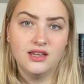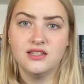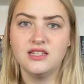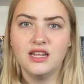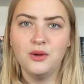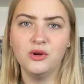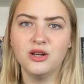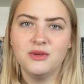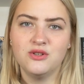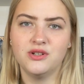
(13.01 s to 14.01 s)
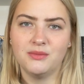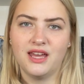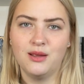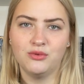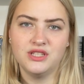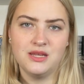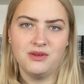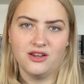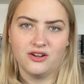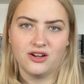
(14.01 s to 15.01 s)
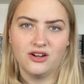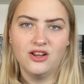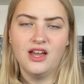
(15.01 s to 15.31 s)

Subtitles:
Today we're going to be doing my April TBR.